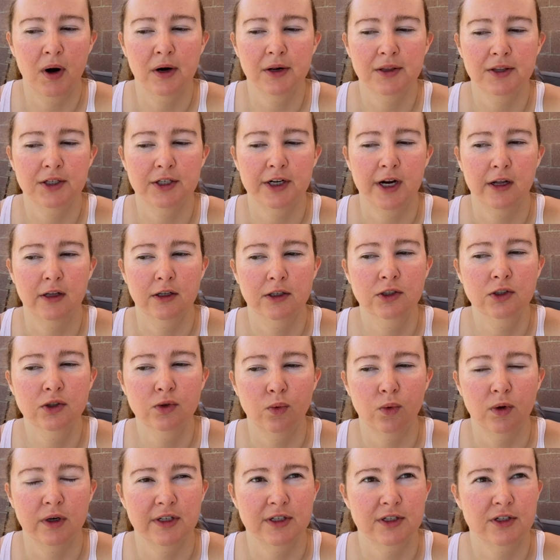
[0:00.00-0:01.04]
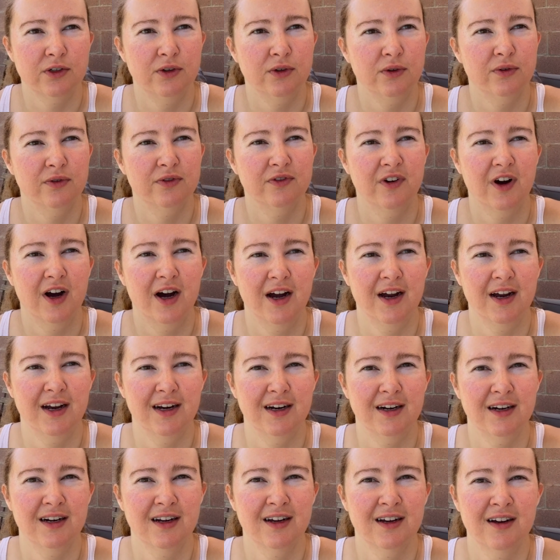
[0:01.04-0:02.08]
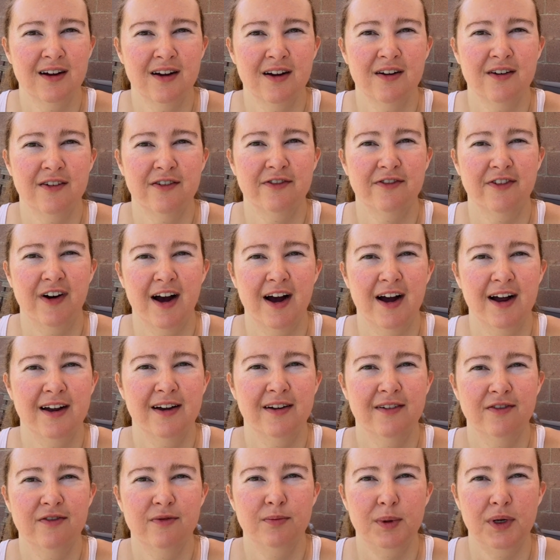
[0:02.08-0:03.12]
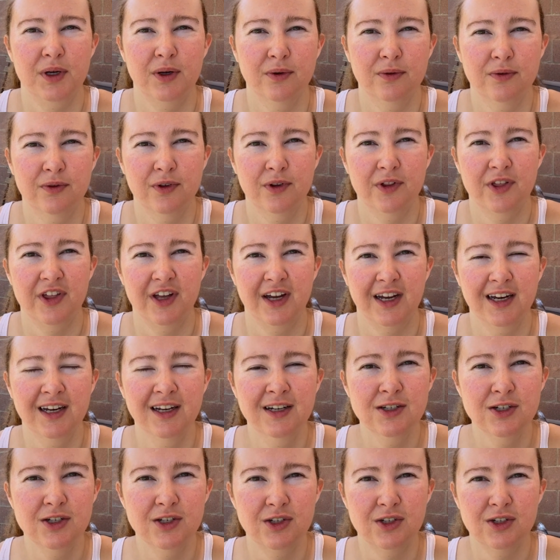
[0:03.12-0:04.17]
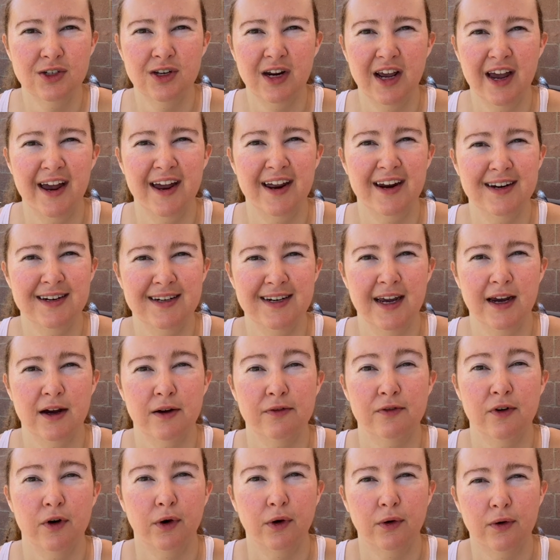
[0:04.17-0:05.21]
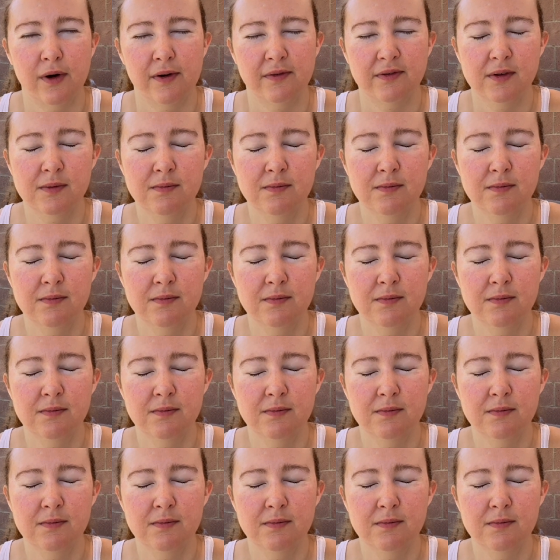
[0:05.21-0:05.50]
Part of the challenge was to find five beautiful things take a photo of